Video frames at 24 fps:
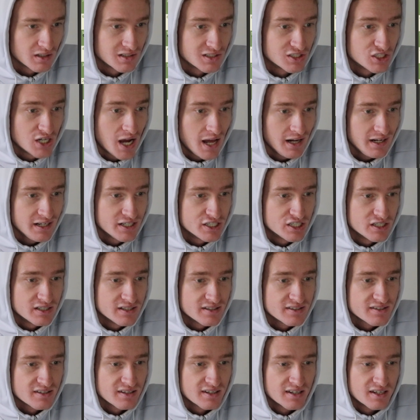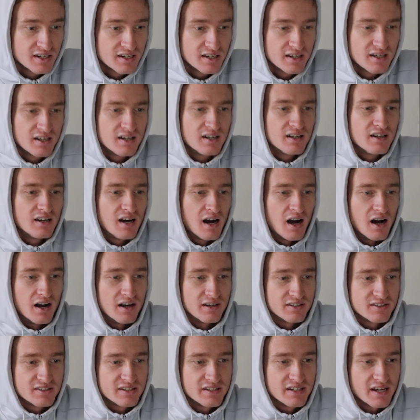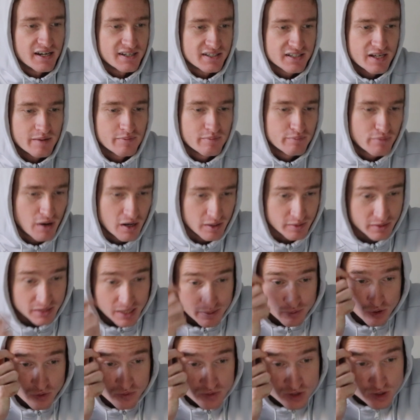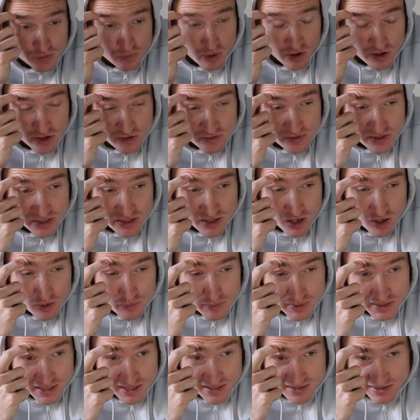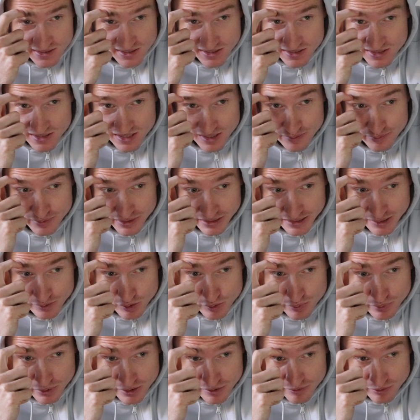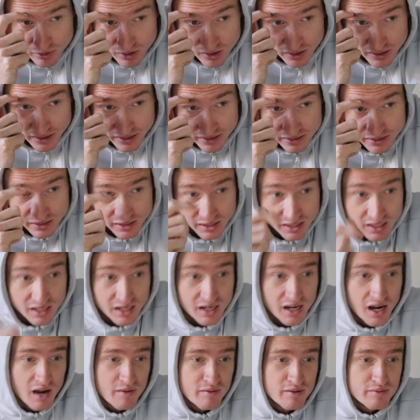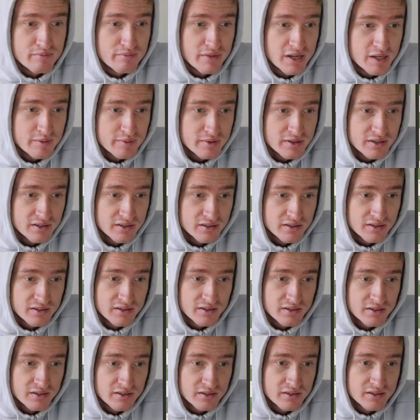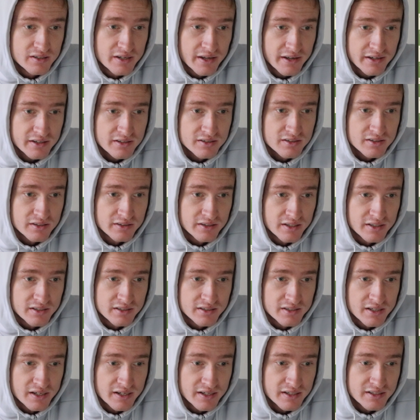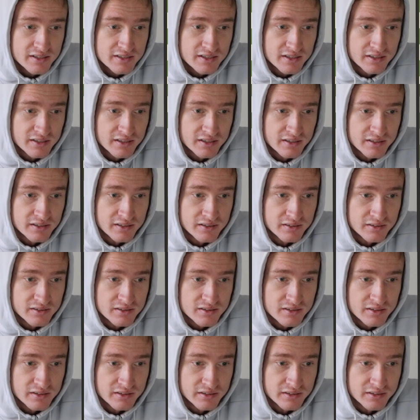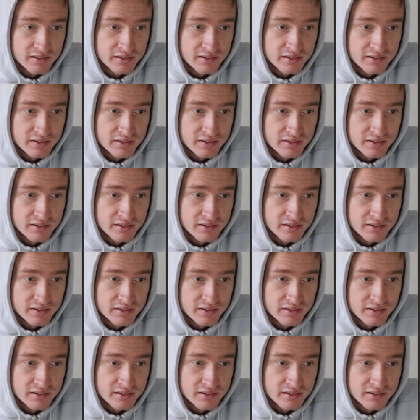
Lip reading: challenges. See, I probably skipped over this part of the video because this seems like it was pretty far ahead. I mean, maybe takes and then there's like...